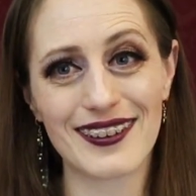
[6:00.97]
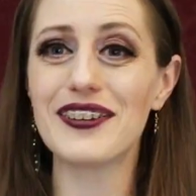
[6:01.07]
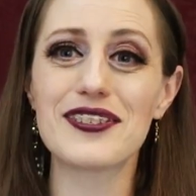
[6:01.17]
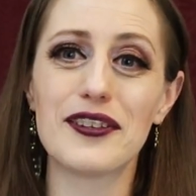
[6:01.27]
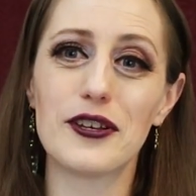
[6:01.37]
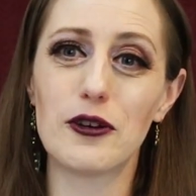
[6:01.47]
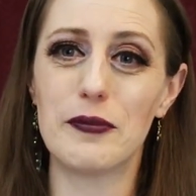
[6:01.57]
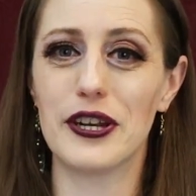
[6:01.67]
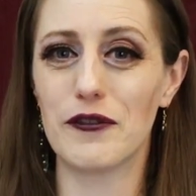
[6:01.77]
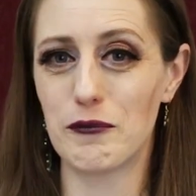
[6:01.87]
Here's a little
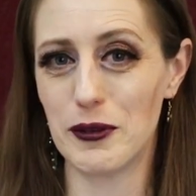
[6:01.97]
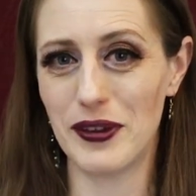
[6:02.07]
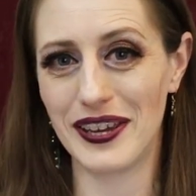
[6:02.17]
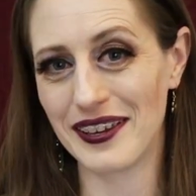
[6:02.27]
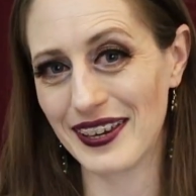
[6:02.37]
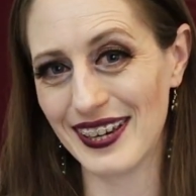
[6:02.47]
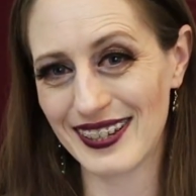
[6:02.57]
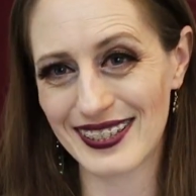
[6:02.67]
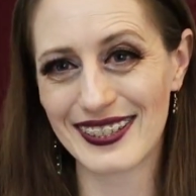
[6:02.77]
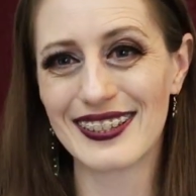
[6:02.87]
bit of me making it.